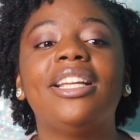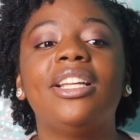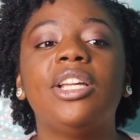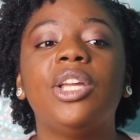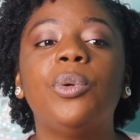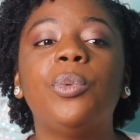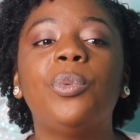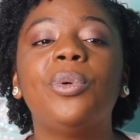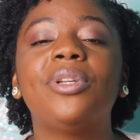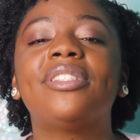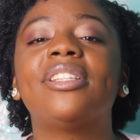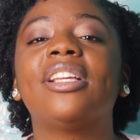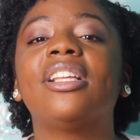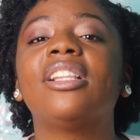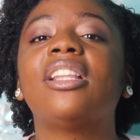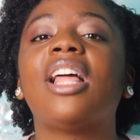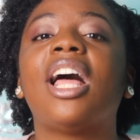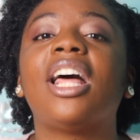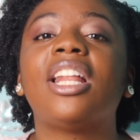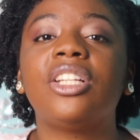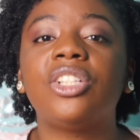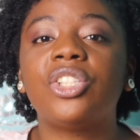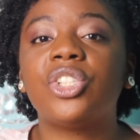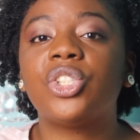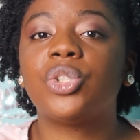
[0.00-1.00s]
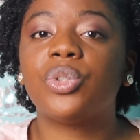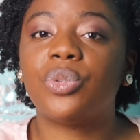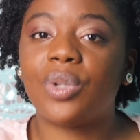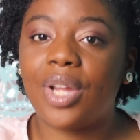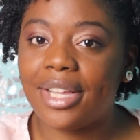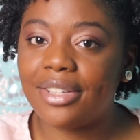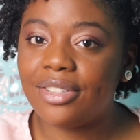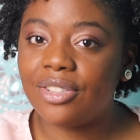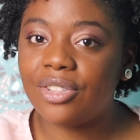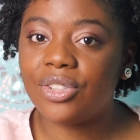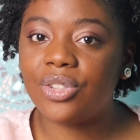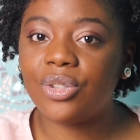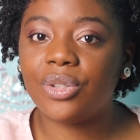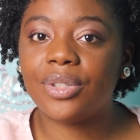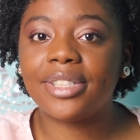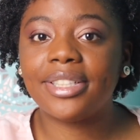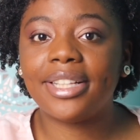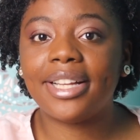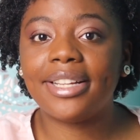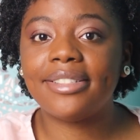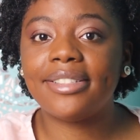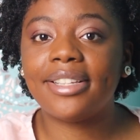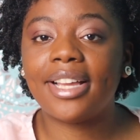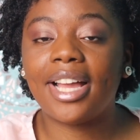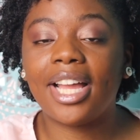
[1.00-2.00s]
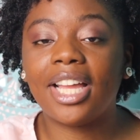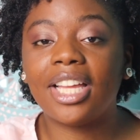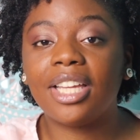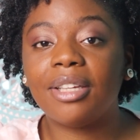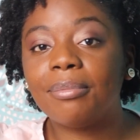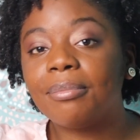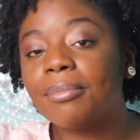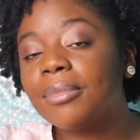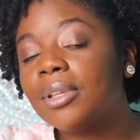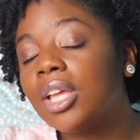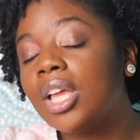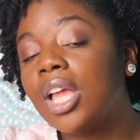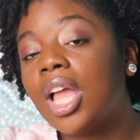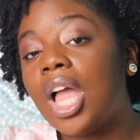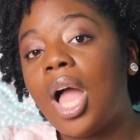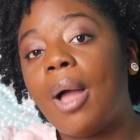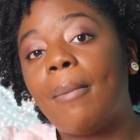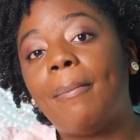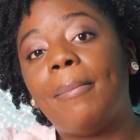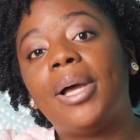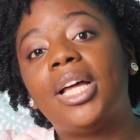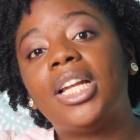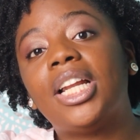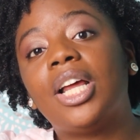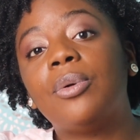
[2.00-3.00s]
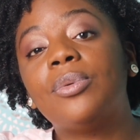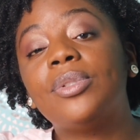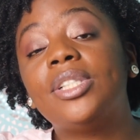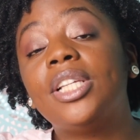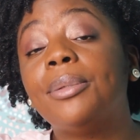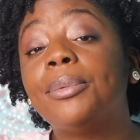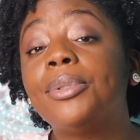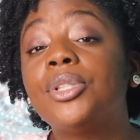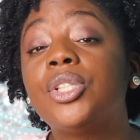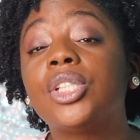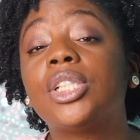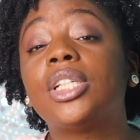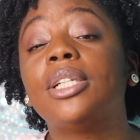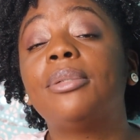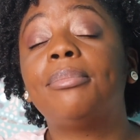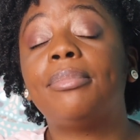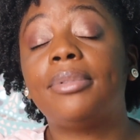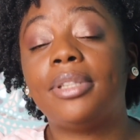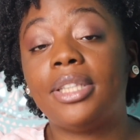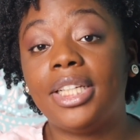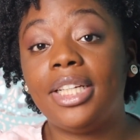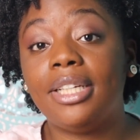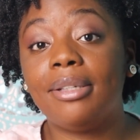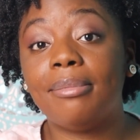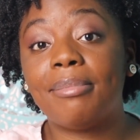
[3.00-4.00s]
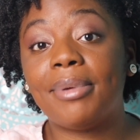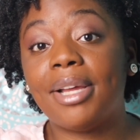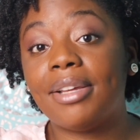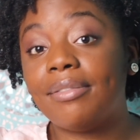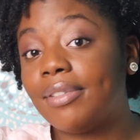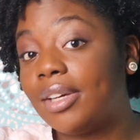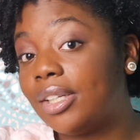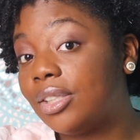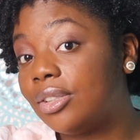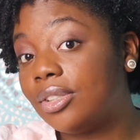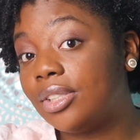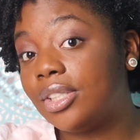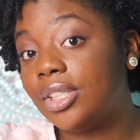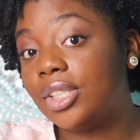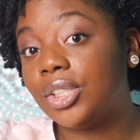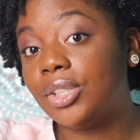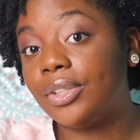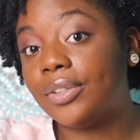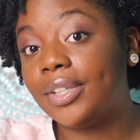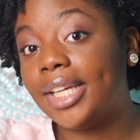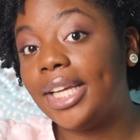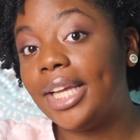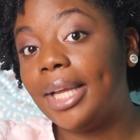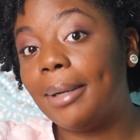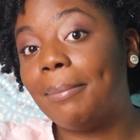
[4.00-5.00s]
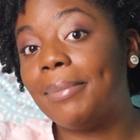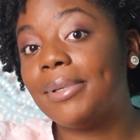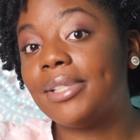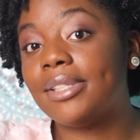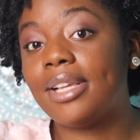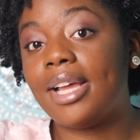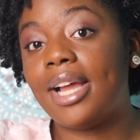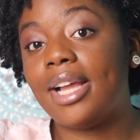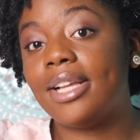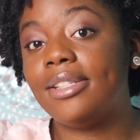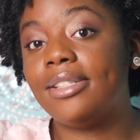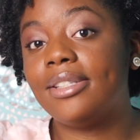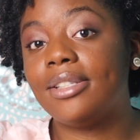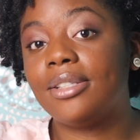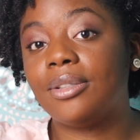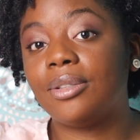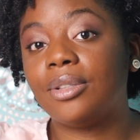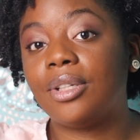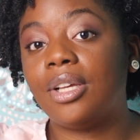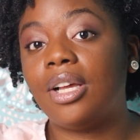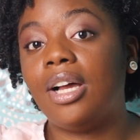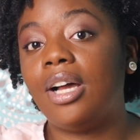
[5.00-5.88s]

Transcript: It was a lot of stress during that time, but I was able to complete my final degree besides